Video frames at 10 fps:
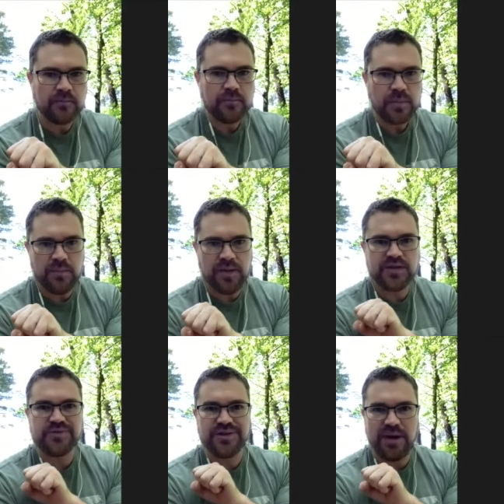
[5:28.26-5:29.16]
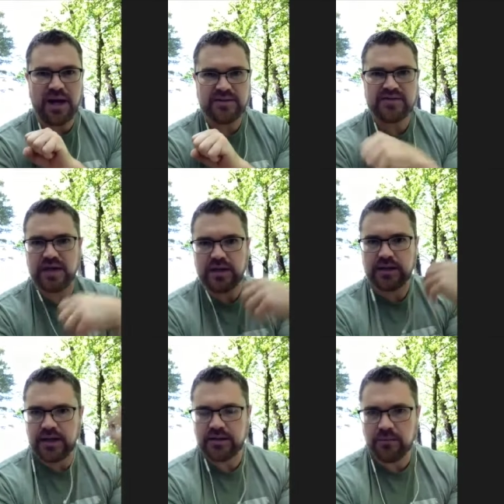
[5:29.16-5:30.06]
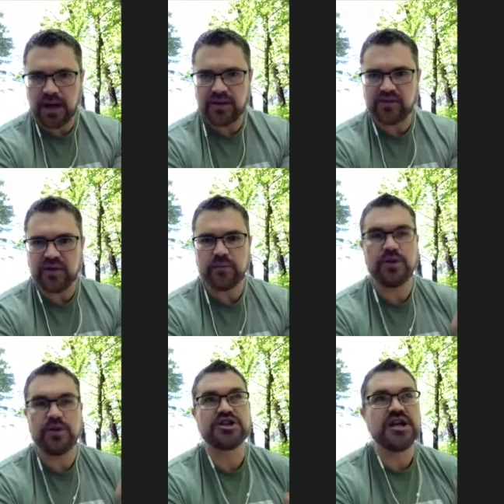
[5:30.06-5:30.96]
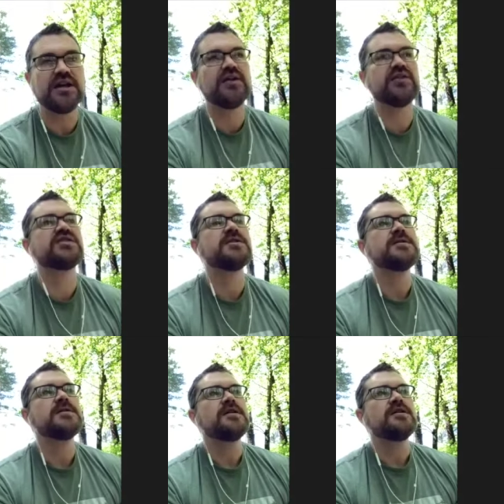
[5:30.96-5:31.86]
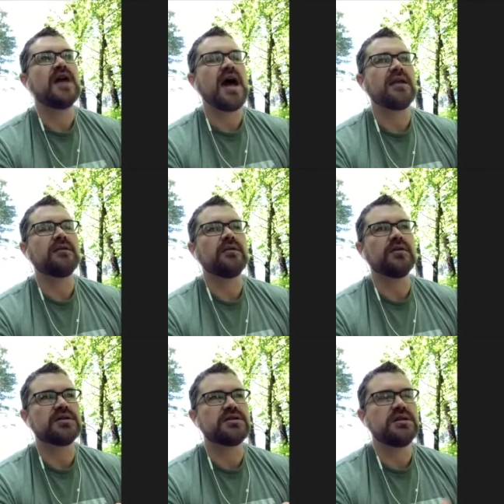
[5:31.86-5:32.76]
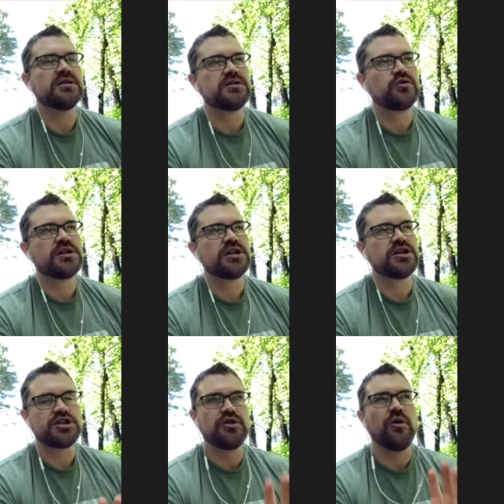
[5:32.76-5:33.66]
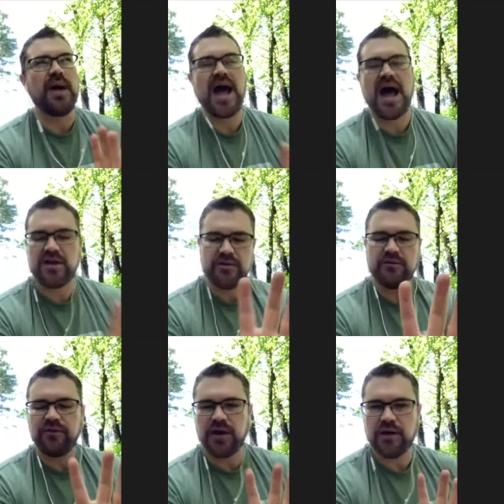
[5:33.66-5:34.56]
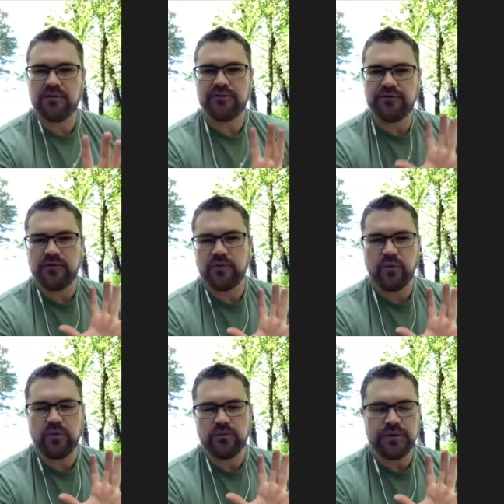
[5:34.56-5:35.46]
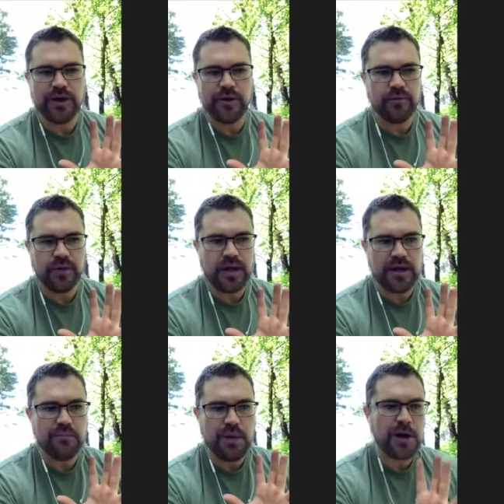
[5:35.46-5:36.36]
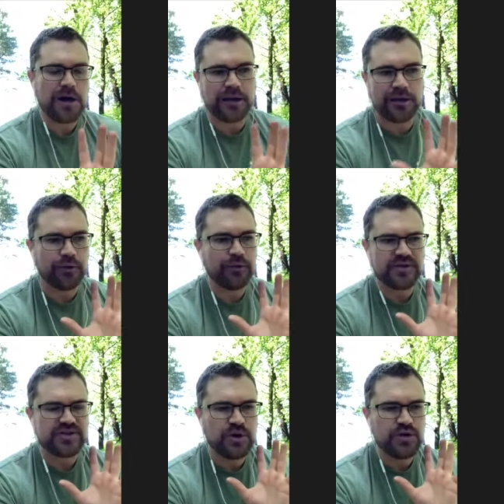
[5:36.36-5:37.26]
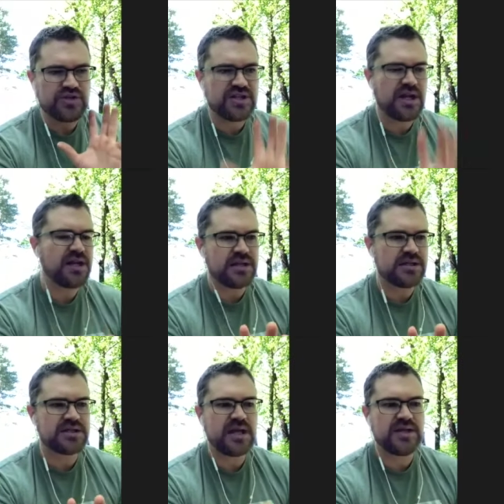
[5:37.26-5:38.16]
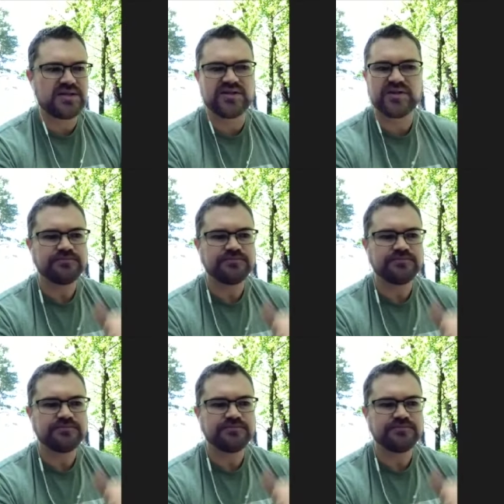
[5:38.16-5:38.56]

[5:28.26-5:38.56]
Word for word: It begins with a mindset, a kingdom mindset, which is that the the traditional path of of you know an American or someone who studied in the states is